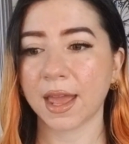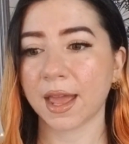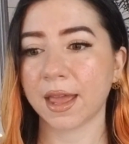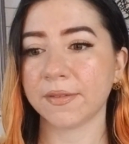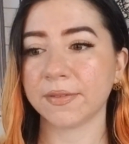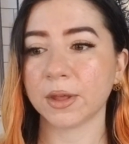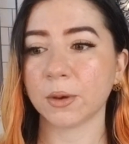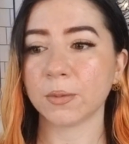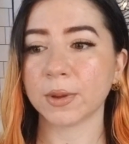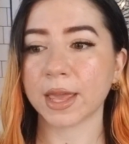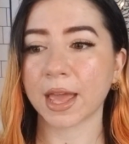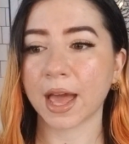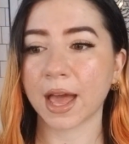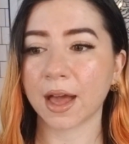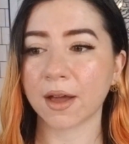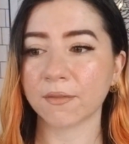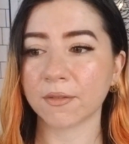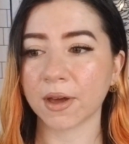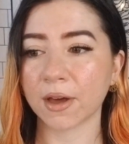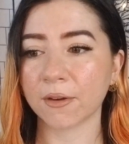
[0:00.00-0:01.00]
and then we
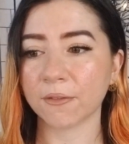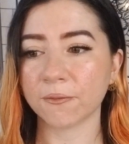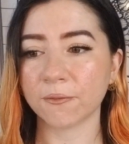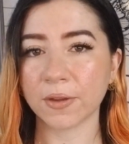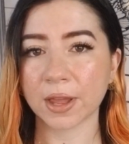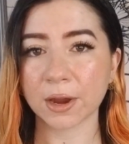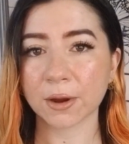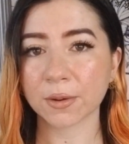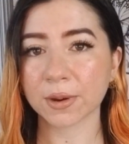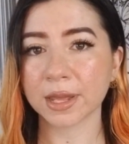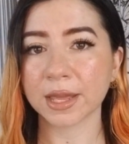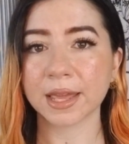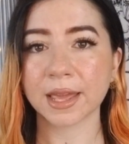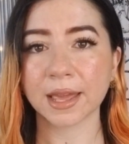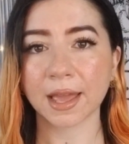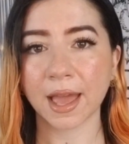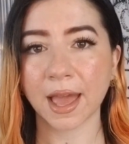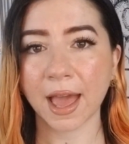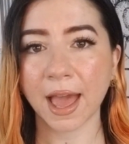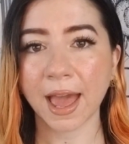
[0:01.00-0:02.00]
have a
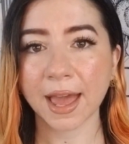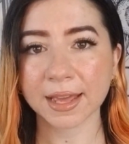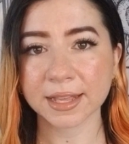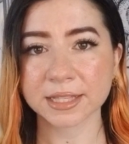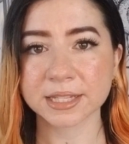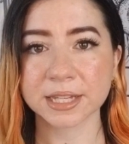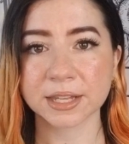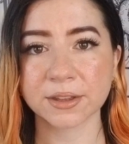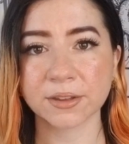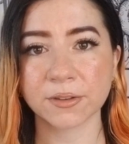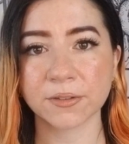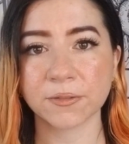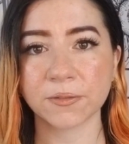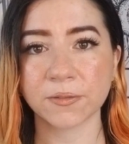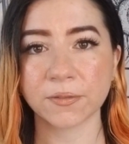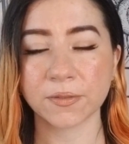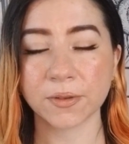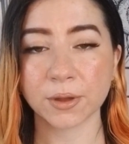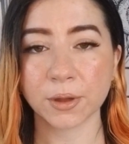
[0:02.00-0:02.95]
very active